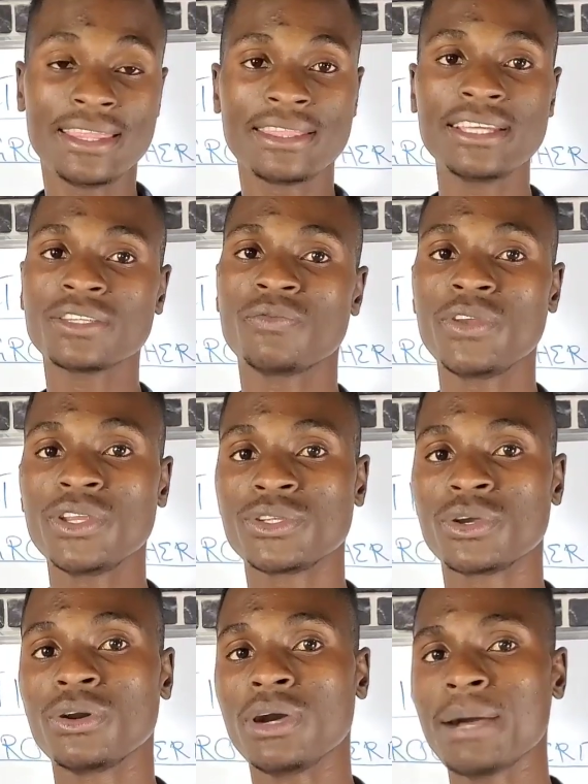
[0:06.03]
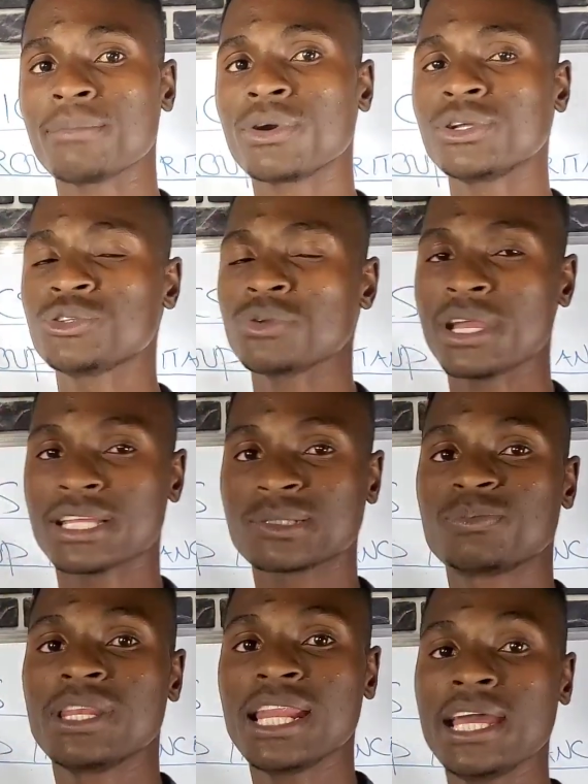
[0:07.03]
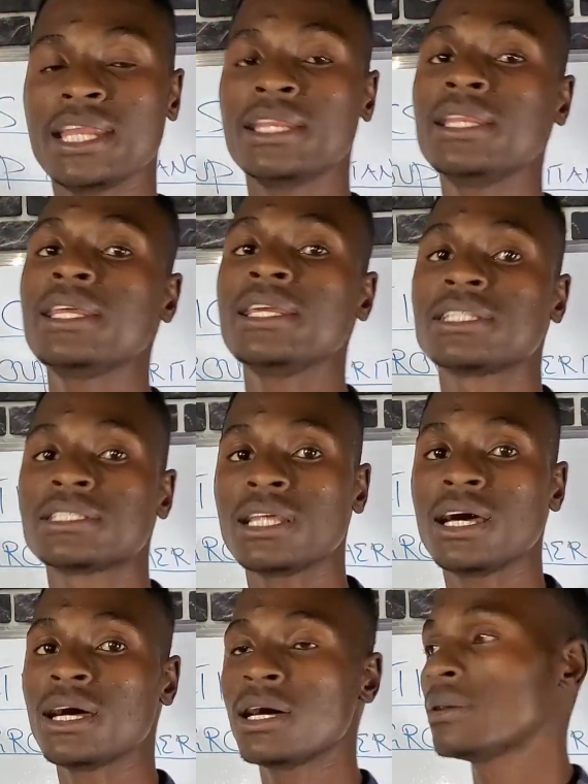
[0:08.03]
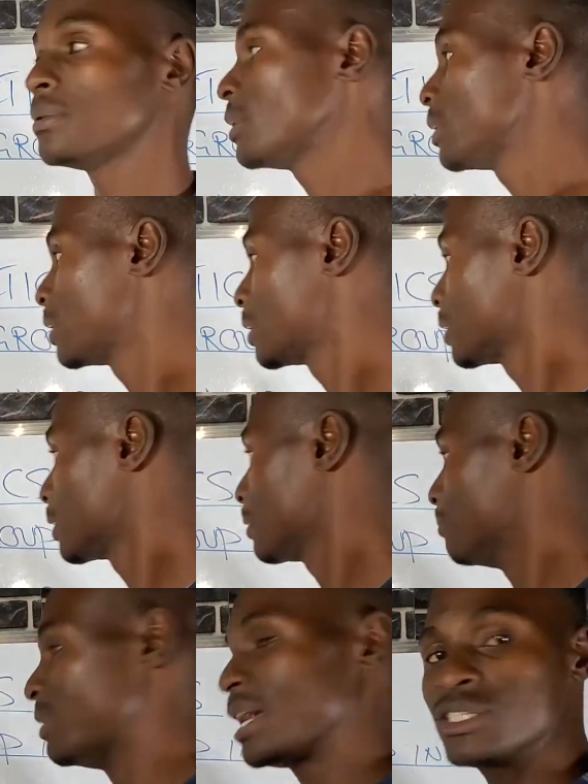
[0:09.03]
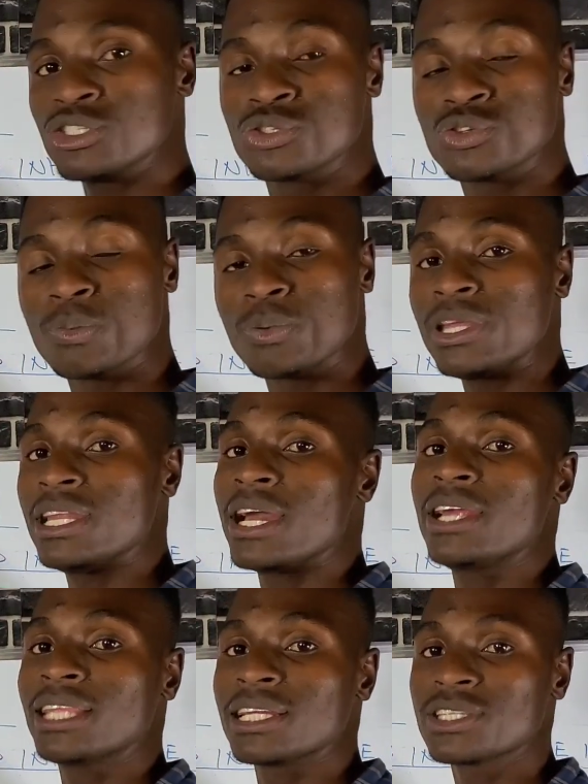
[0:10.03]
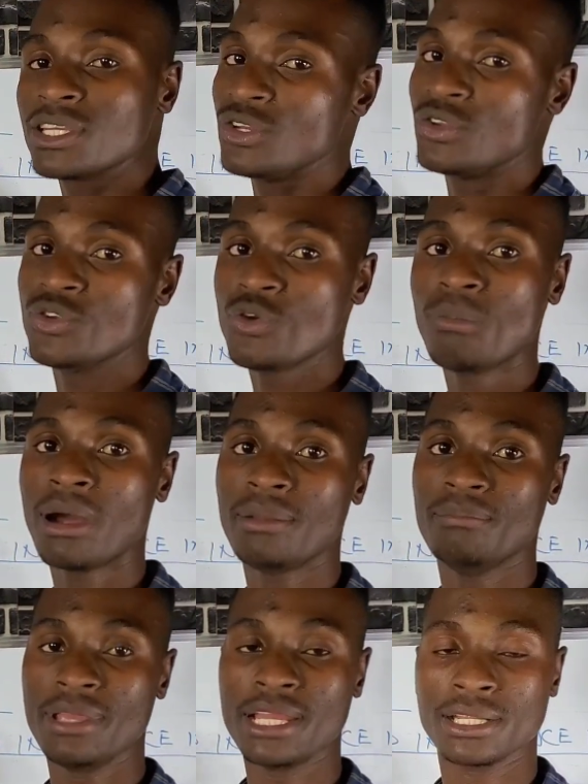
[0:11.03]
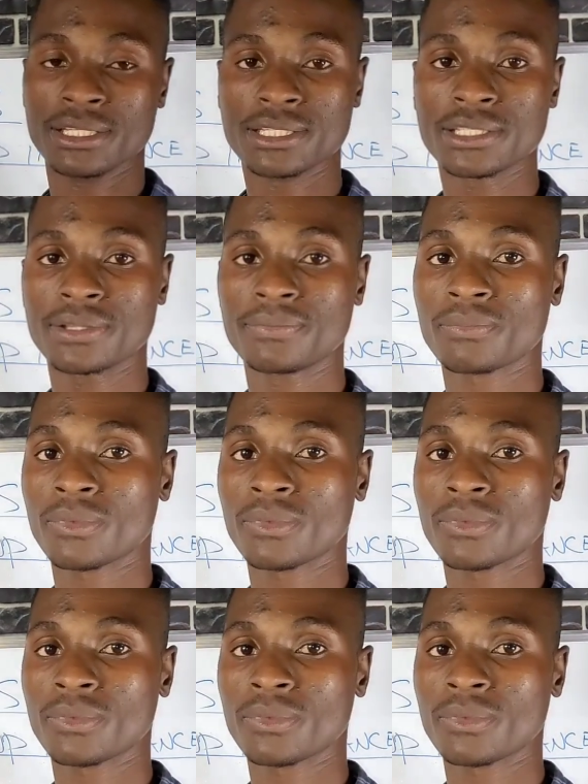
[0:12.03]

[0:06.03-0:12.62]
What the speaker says: In this video, I'm going to explain blood group inheritance in human beings.